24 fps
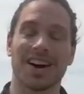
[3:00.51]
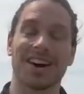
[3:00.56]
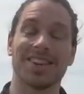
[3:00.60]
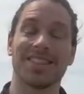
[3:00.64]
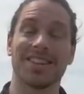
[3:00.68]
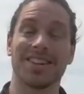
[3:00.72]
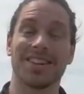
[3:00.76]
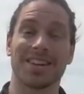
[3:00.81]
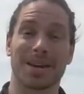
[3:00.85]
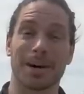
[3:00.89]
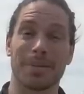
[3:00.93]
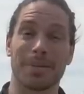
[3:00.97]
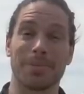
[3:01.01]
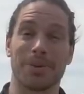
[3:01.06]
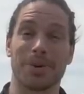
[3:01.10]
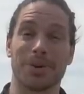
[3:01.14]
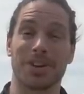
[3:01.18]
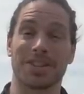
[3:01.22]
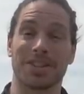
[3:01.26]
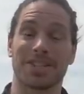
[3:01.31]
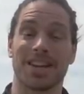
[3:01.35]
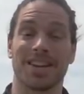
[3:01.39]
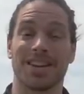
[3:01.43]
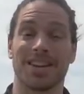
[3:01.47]
I think I'm
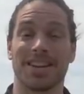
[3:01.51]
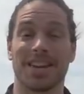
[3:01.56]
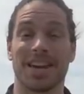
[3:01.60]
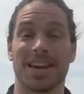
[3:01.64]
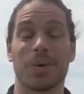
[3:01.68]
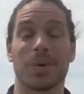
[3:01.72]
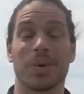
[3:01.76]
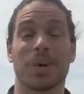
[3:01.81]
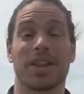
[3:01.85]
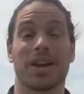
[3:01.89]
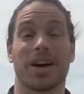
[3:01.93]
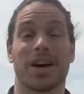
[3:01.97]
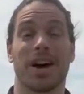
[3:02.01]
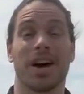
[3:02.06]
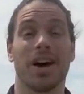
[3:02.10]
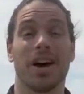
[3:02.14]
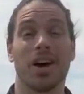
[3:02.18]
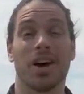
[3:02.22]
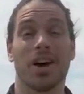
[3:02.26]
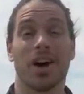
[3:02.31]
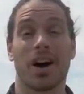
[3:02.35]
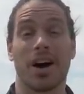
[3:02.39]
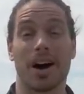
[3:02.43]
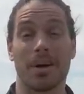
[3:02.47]
worth taking out whether
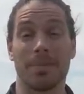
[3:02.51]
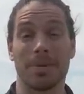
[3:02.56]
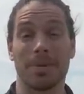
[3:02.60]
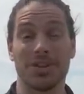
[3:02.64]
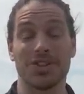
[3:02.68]
I'm